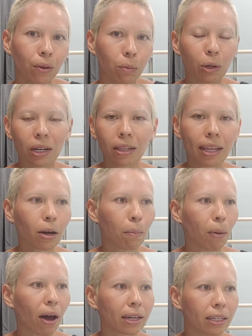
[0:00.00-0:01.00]
We're going to let our
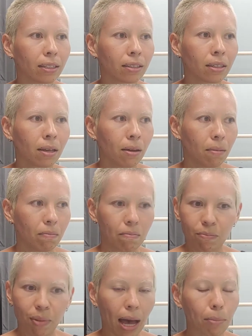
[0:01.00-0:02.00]
bodies
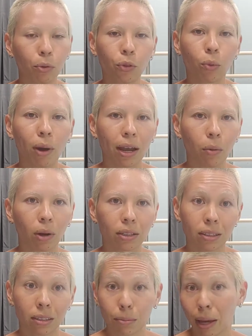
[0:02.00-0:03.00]
babble the way it
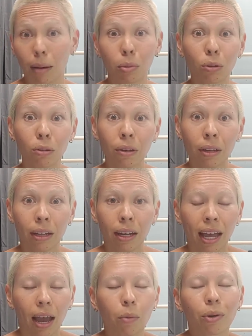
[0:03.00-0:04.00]
wants to babble,
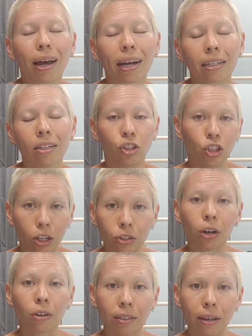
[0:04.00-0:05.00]
and we're not going to judge
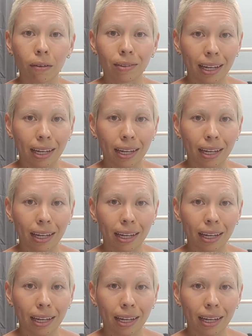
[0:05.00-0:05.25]
ourselves.